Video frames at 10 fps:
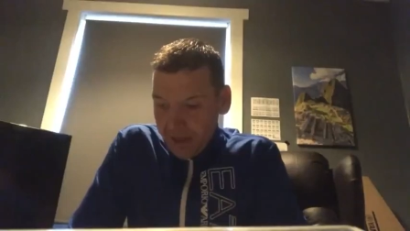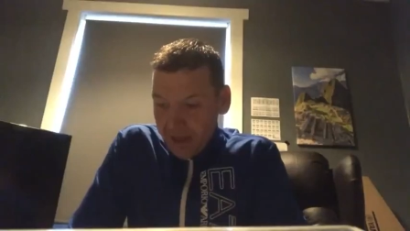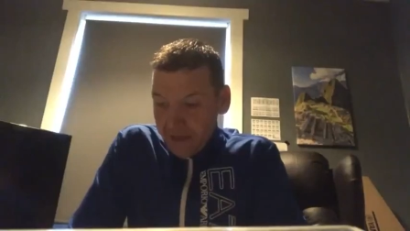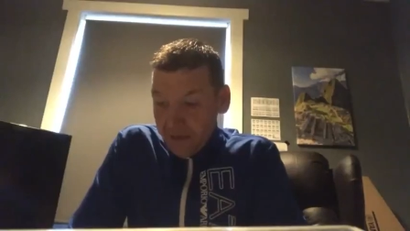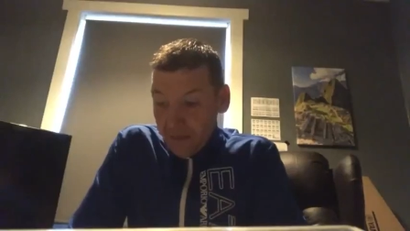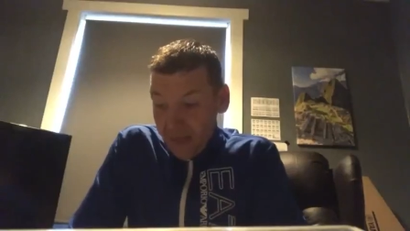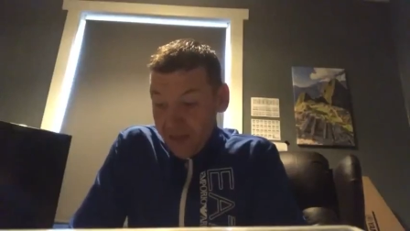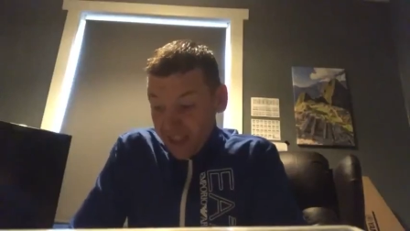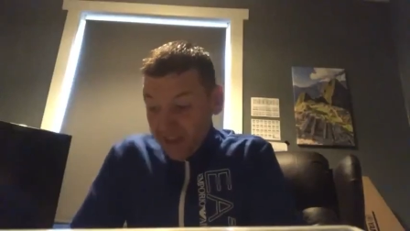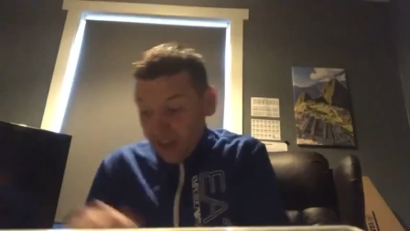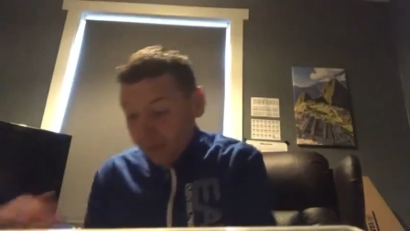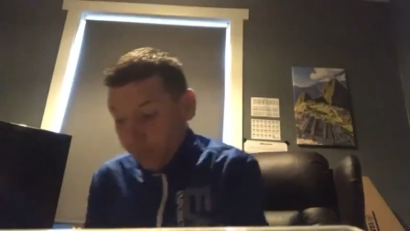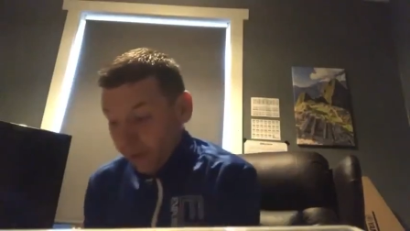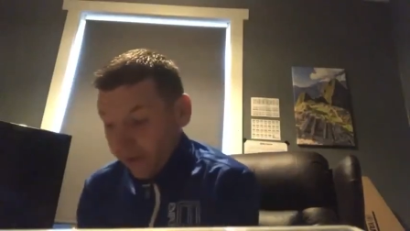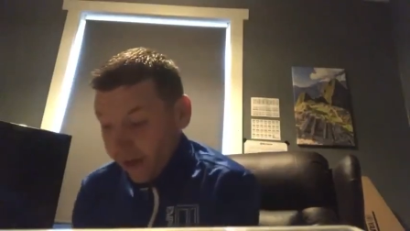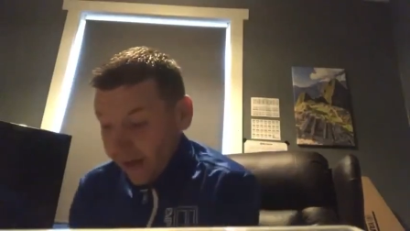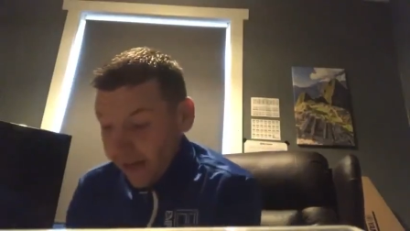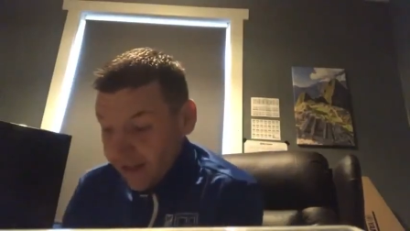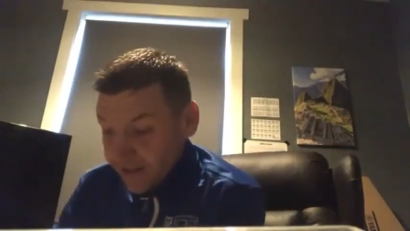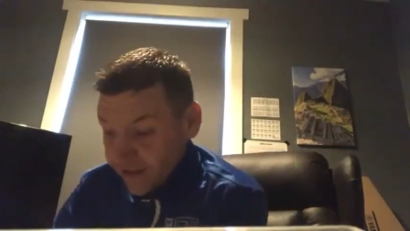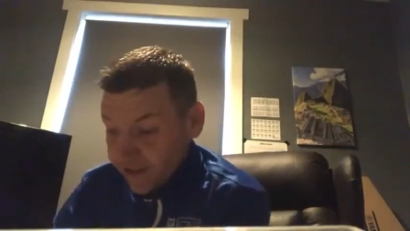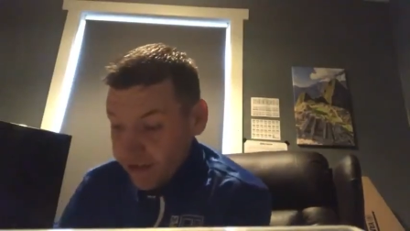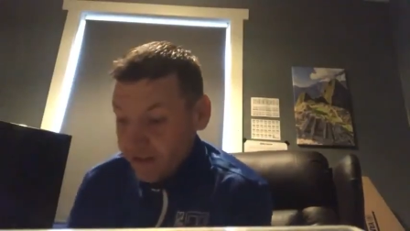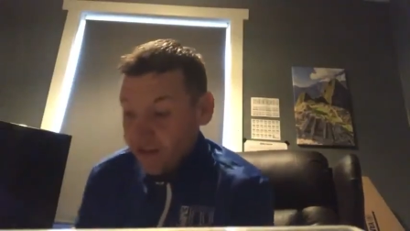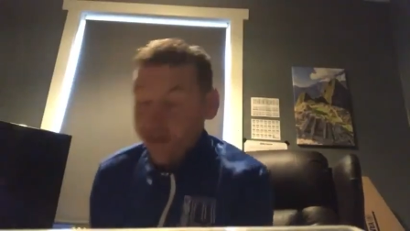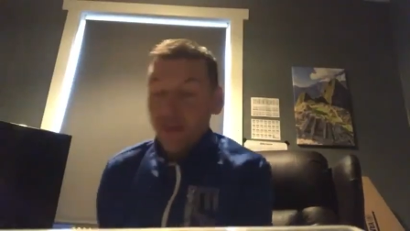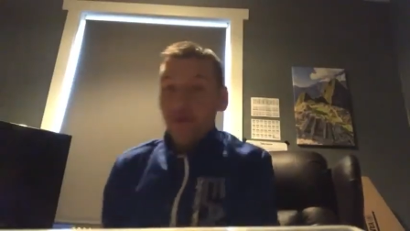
and the best example of that is, is just a